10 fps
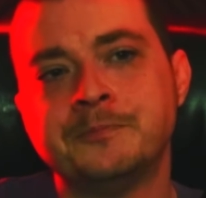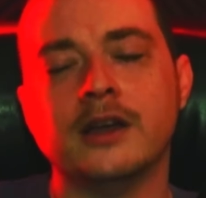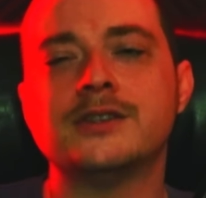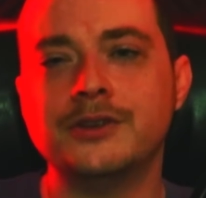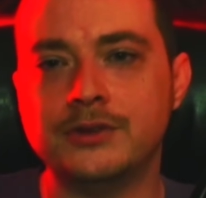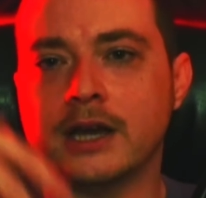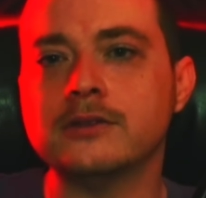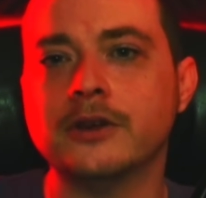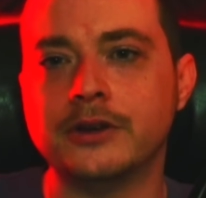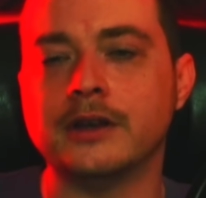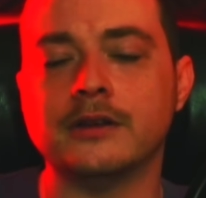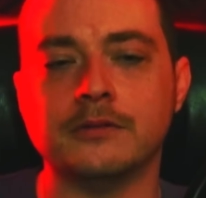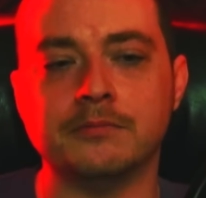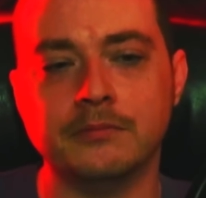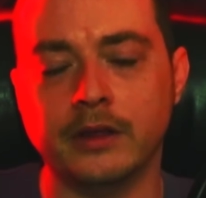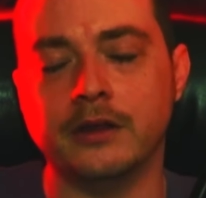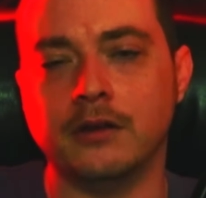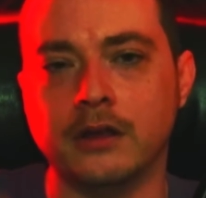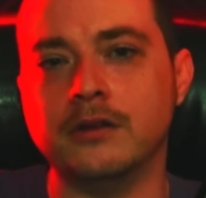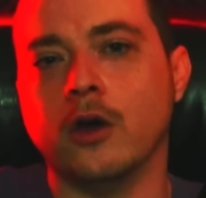And so you download it
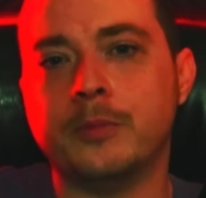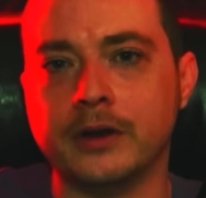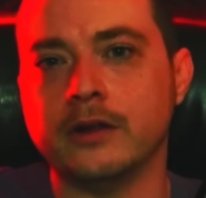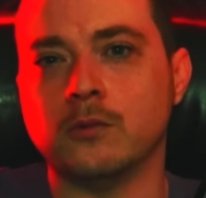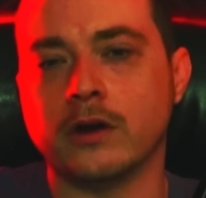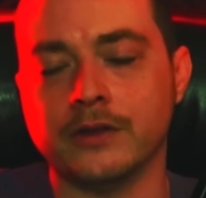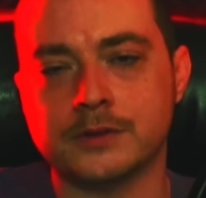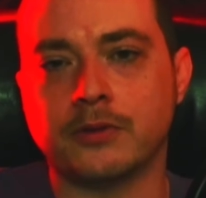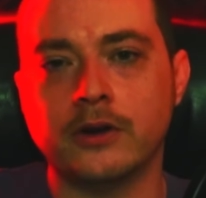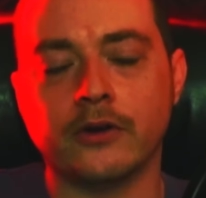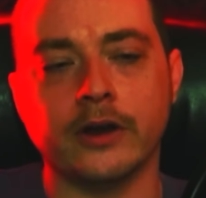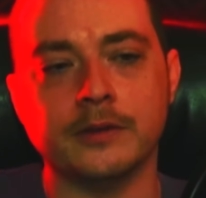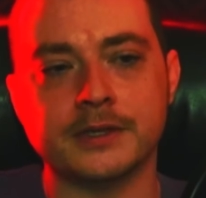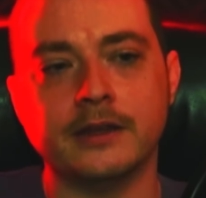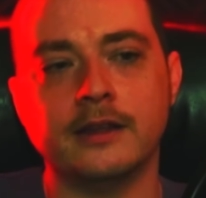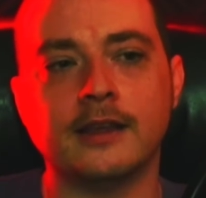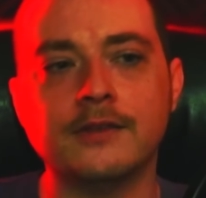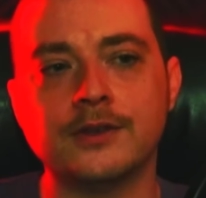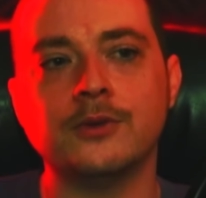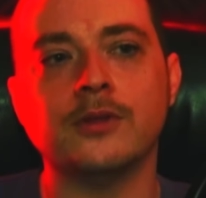and open it in one of those programs, and it
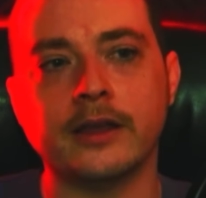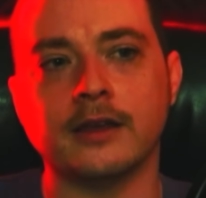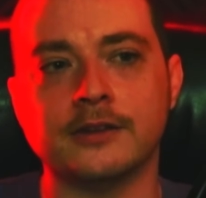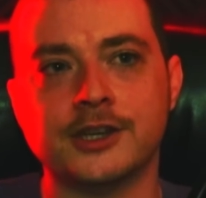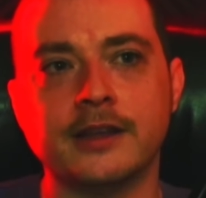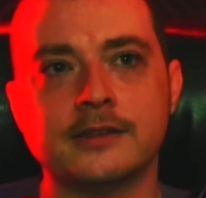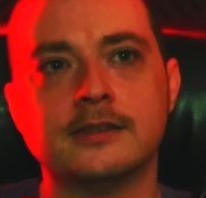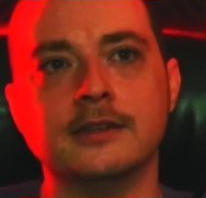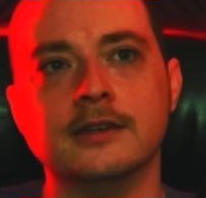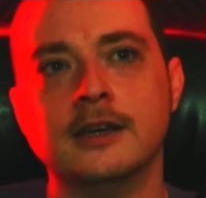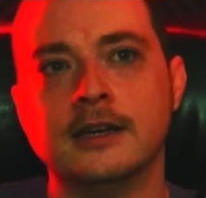gives you like a chance to